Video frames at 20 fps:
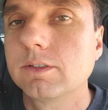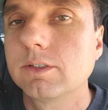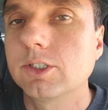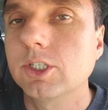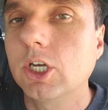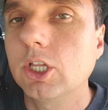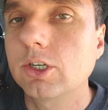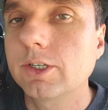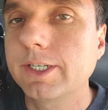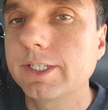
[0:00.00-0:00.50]

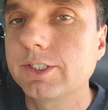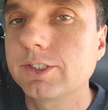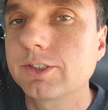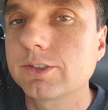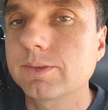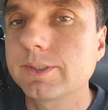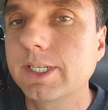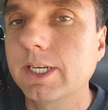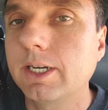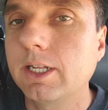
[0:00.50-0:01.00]
Dollar each,
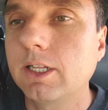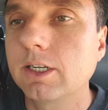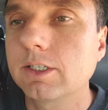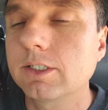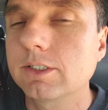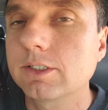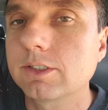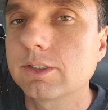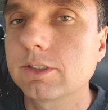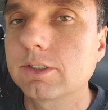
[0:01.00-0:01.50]
three
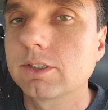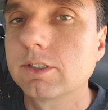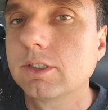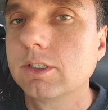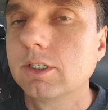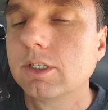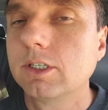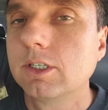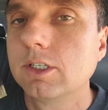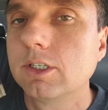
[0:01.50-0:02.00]
dollars.
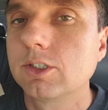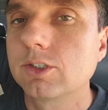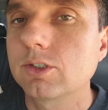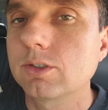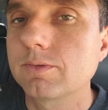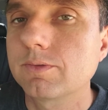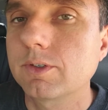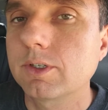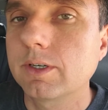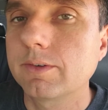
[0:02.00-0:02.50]

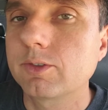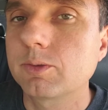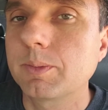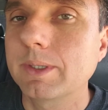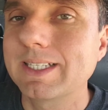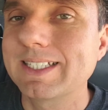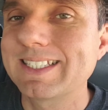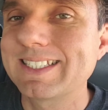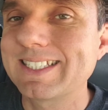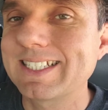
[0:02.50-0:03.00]
So far I've
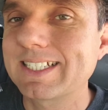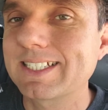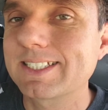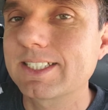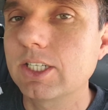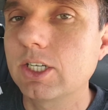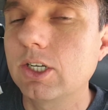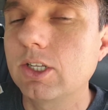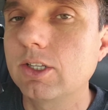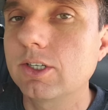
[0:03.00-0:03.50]
spent six
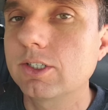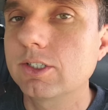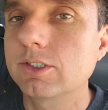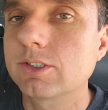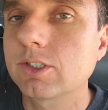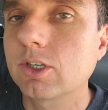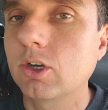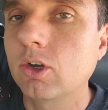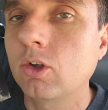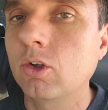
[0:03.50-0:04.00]

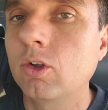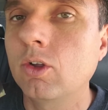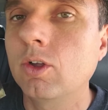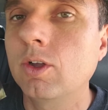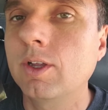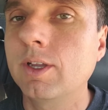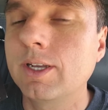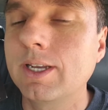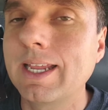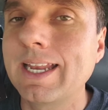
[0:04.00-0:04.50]
dollars
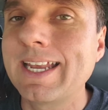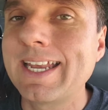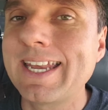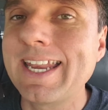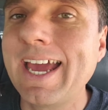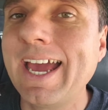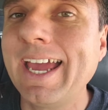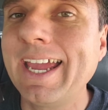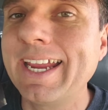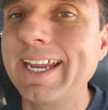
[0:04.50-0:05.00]
on
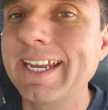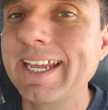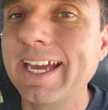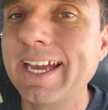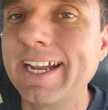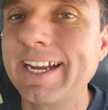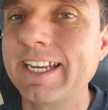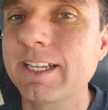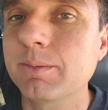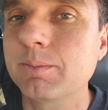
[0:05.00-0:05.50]
nine
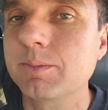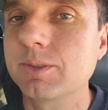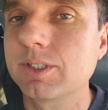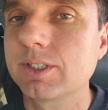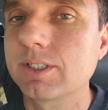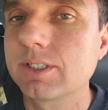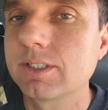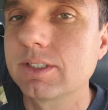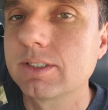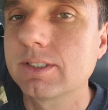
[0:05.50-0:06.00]

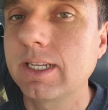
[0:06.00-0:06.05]
items.